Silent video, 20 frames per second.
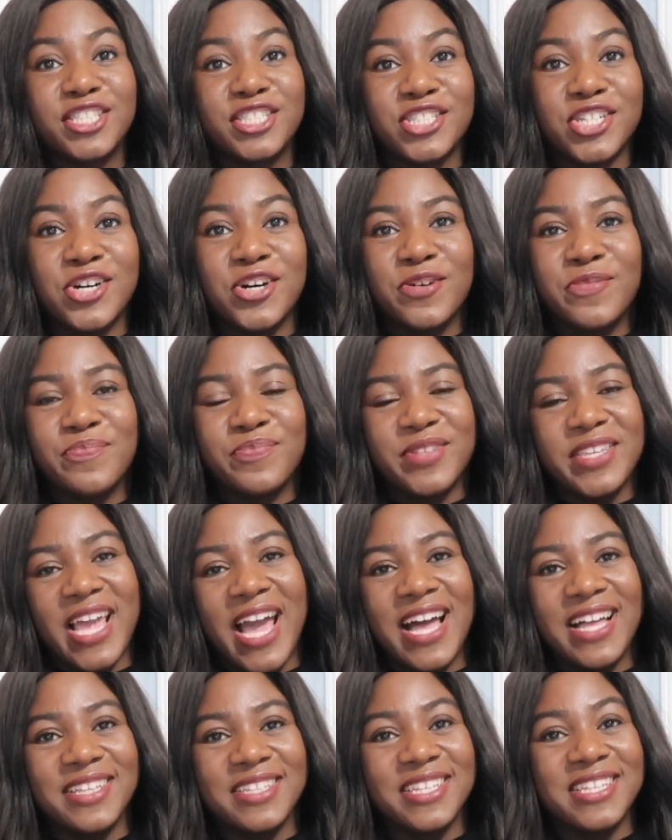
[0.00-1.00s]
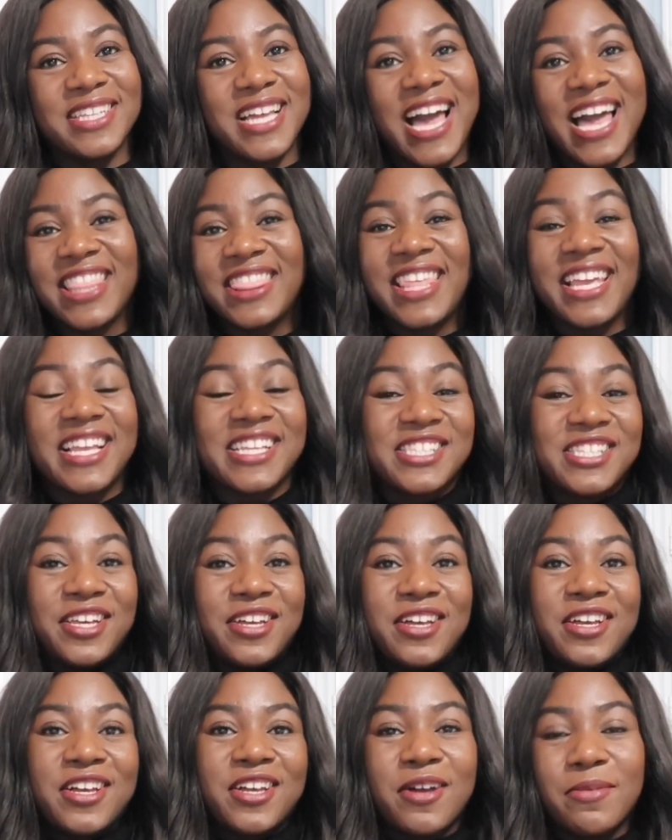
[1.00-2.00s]
So yeah, I think it's
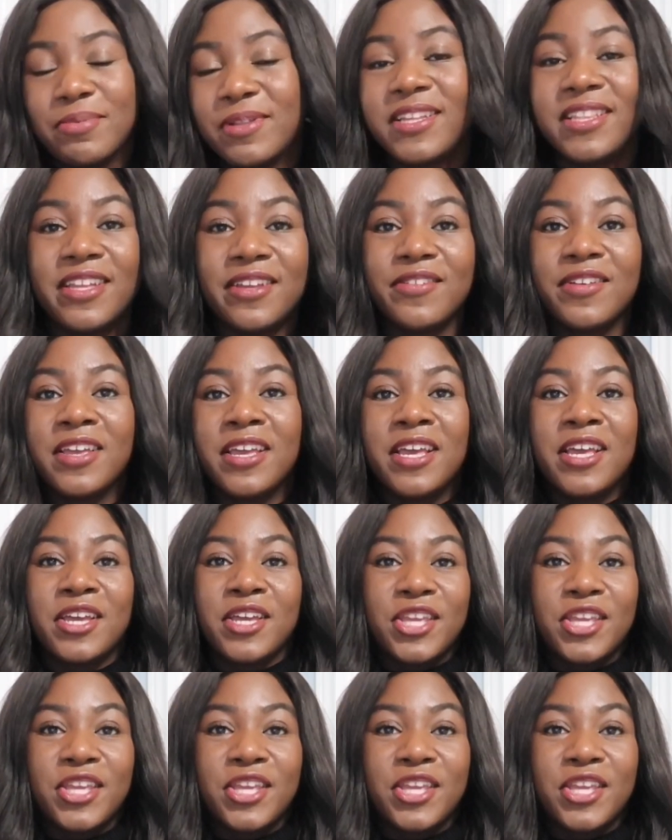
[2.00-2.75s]
a completely